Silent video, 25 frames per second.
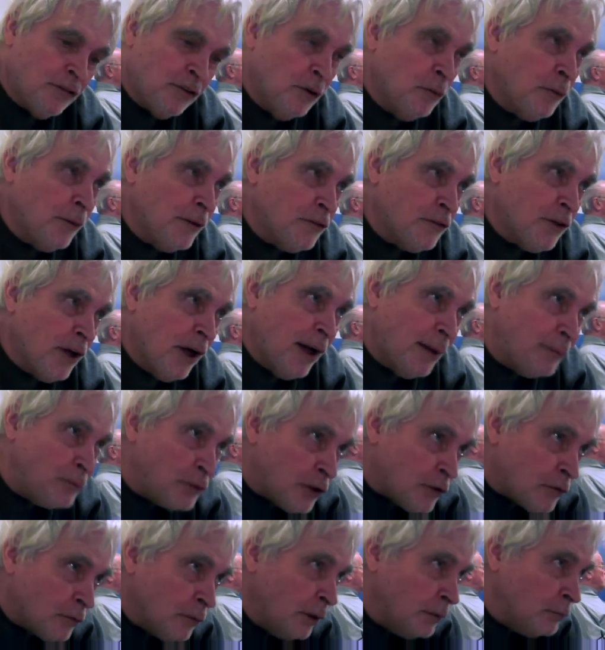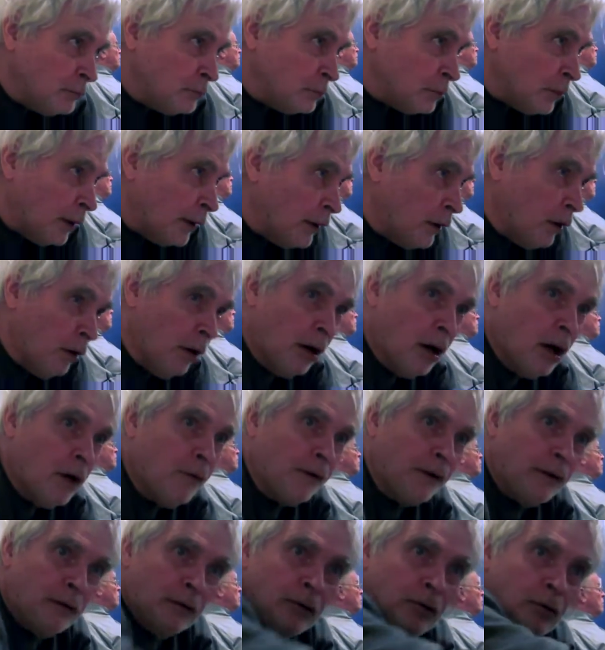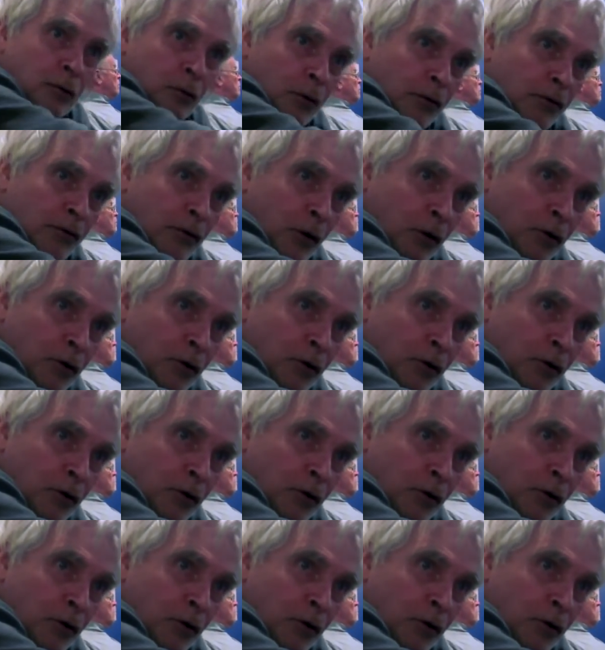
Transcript: And so one time, just in a hurry, who was